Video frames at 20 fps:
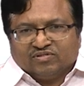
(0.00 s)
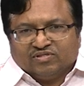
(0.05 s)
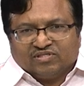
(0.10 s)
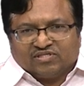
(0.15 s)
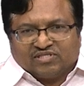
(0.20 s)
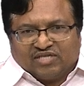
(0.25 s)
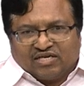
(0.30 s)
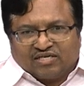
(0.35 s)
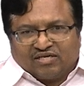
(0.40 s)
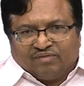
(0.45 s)

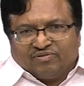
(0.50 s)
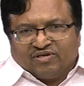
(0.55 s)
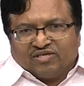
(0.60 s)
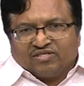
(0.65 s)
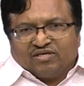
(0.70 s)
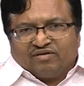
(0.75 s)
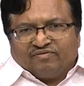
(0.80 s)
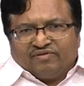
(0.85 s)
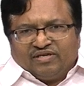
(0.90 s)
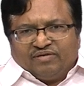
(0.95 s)
Star
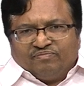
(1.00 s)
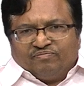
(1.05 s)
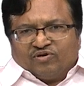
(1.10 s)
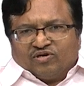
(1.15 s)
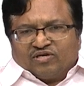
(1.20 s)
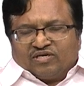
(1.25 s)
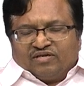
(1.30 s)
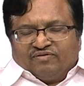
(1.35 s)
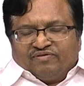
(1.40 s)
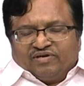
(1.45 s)
couplers are very
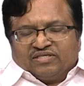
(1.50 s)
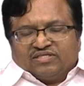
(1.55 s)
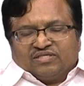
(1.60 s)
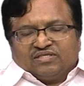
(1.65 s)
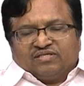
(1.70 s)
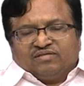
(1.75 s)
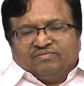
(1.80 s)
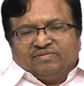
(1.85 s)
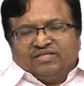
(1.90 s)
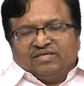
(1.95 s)
important
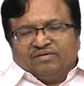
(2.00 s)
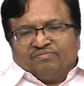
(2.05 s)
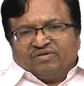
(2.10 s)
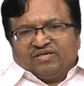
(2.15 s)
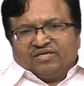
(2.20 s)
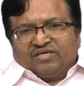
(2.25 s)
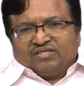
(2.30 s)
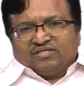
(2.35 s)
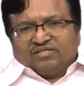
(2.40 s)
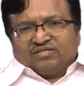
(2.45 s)
devices in many
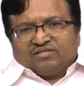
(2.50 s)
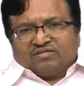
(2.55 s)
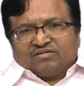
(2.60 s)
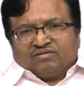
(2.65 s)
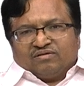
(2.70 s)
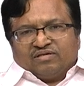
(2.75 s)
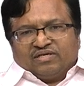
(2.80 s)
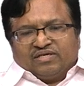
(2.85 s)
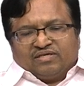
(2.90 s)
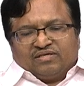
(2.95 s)

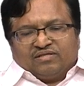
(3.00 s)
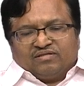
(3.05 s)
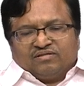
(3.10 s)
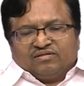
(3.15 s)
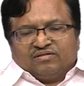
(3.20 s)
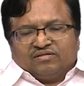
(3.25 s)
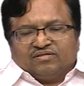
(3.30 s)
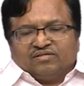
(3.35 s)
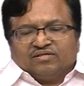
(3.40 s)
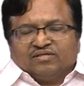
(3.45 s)
applications like
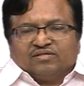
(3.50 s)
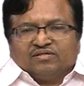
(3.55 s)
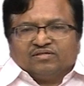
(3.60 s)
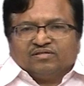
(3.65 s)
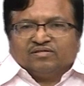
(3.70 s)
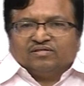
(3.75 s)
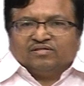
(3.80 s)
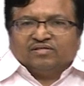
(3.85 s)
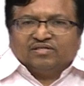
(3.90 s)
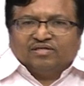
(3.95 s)
in
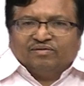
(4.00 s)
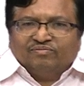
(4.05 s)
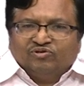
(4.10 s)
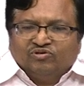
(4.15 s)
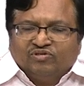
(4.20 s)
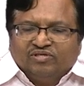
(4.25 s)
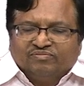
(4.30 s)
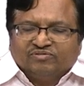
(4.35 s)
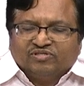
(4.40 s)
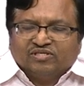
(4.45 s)

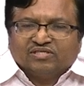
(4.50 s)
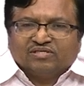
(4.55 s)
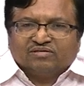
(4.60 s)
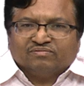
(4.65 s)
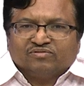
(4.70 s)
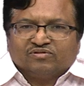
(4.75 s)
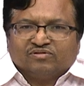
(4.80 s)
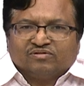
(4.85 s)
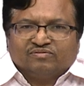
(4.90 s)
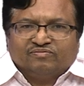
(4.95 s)
WDM
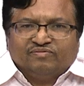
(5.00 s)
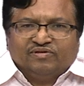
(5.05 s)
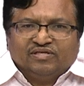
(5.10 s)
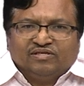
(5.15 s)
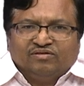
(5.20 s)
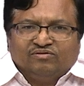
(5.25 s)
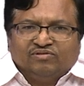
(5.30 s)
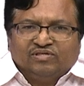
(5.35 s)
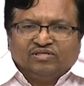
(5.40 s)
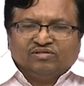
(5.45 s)
systems
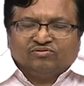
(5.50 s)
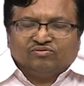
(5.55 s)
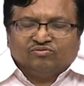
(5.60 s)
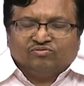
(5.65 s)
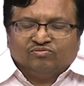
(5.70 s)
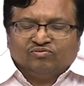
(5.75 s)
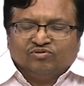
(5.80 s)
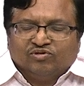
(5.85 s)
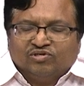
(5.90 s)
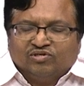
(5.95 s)
where you need
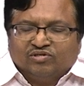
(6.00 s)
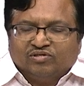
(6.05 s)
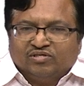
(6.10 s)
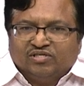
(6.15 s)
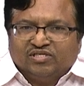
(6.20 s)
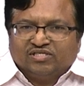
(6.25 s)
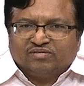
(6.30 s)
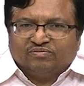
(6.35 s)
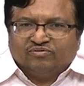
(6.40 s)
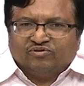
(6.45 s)
to
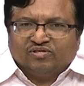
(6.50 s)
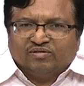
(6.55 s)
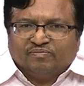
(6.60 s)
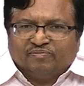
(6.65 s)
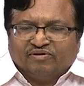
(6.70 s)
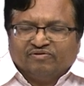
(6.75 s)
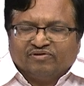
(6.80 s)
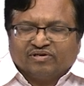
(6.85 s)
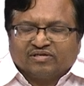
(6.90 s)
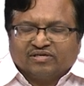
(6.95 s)
distribute the
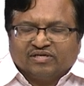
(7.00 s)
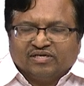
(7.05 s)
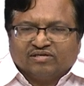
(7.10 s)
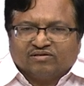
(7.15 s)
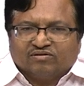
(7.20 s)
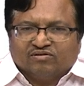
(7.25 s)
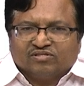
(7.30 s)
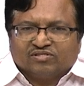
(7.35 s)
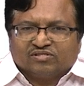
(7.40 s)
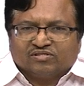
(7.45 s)
power
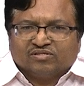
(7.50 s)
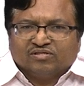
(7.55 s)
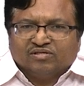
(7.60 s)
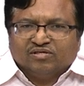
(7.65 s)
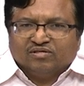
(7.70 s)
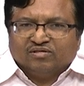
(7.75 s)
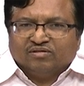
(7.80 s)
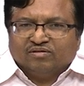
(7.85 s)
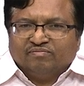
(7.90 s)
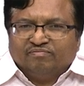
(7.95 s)
across
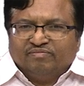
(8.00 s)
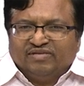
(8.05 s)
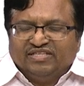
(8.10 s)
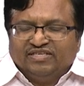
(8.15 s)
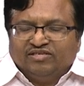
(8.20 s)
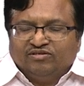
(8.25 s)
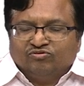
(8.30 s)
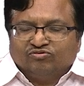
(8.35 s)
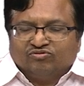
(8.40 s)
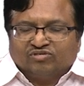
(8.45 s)

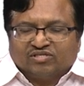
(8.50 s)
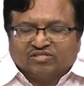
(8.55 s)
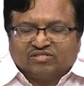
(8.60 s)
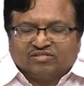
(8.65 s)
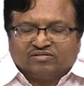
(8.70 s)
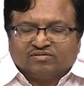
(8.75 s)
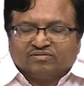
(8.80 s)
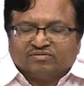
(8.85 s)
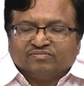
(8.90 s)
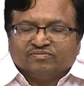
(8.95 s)
many
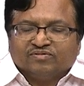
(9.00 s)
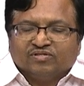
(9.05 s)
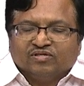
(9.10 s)
users.